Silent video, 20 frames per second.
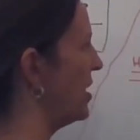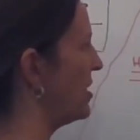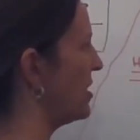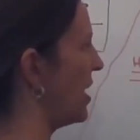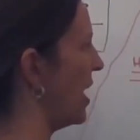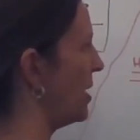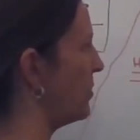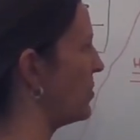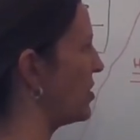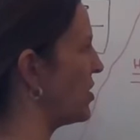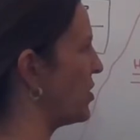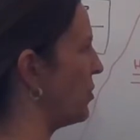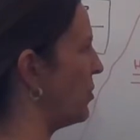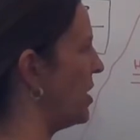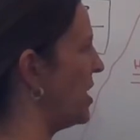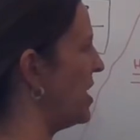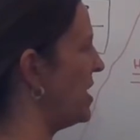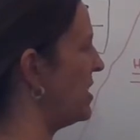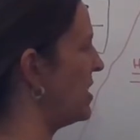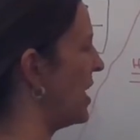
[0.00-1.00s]
times
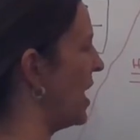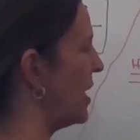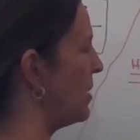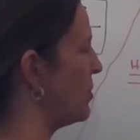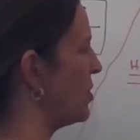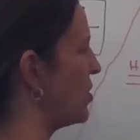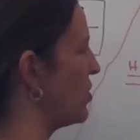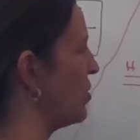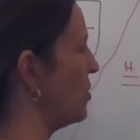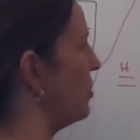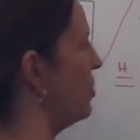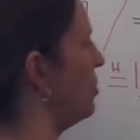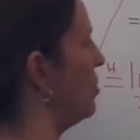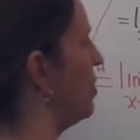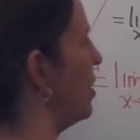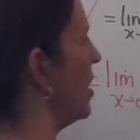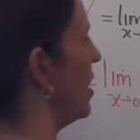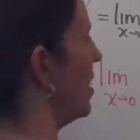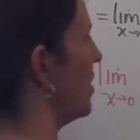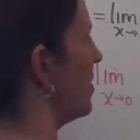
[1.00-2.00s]
3 times
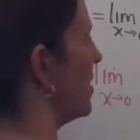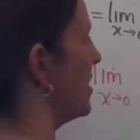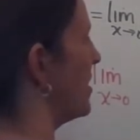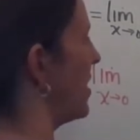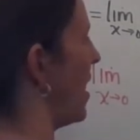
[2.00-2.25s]
2. The